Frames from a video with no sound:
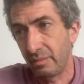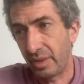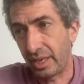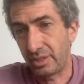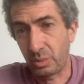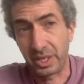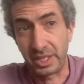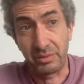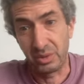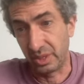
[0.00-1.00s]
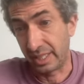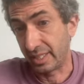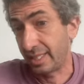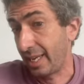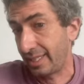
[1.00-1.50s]
I just want to give you like a
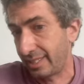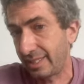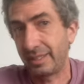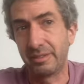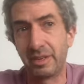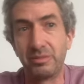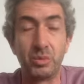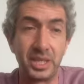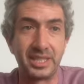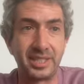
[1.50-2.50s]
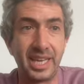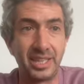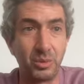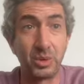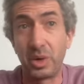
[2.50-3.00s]
taste of what it's
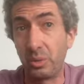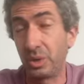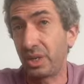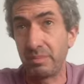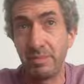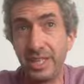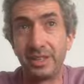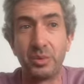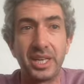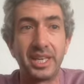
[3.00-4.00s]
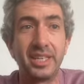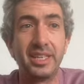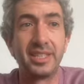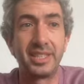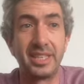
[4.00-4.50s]
like. What do I mean when I
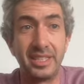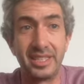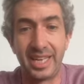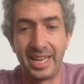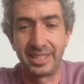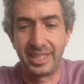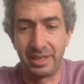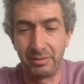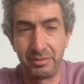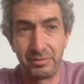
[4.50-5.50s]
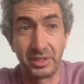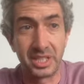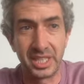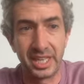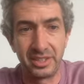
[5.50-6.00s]
say these tags have
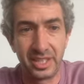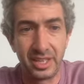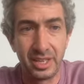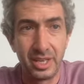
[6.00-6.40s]
functionality?